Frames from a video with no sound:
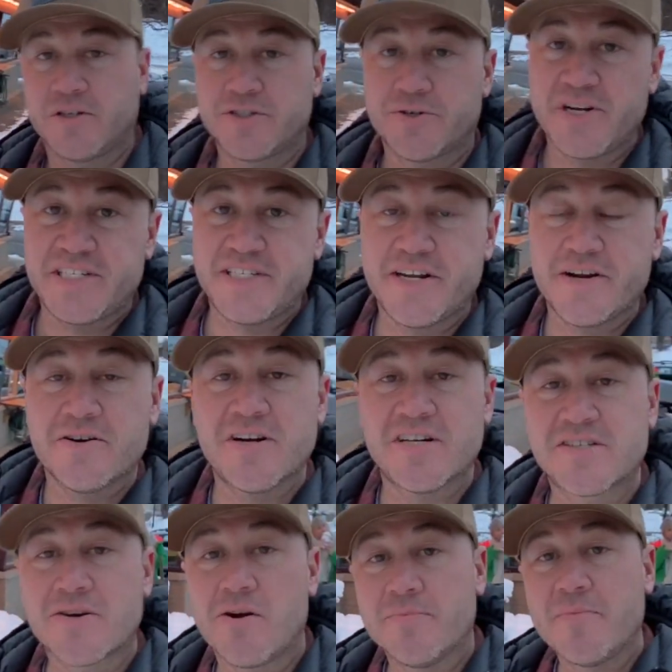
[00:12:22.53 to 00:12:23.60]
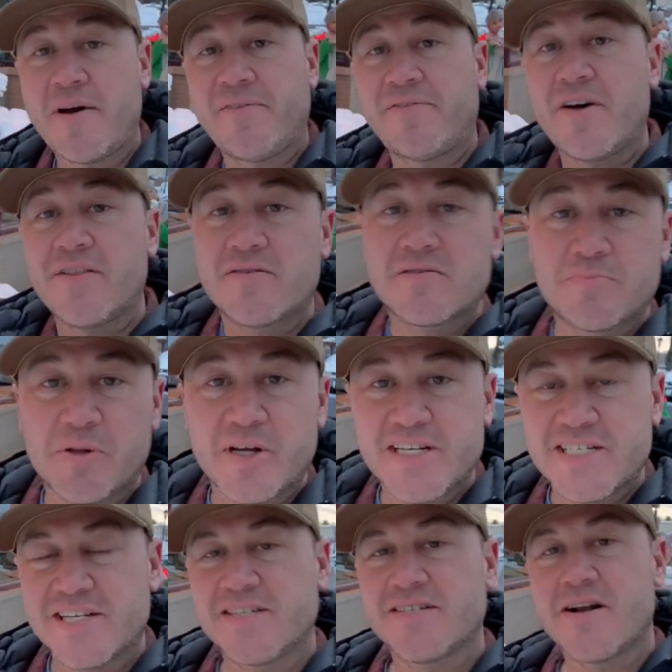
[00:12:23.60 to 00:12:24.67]
treats here. It's called My Father's Place.
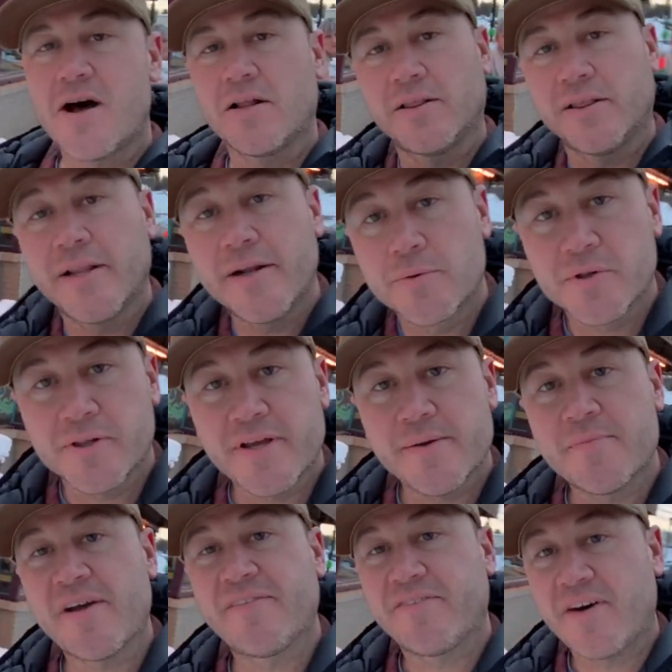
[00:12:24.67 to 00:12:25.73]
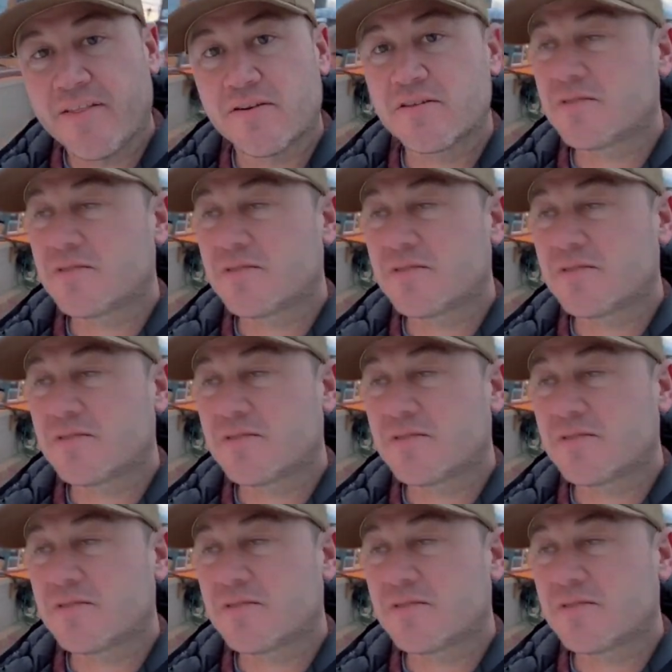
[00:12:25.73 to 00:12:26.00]
It's not literally My Father's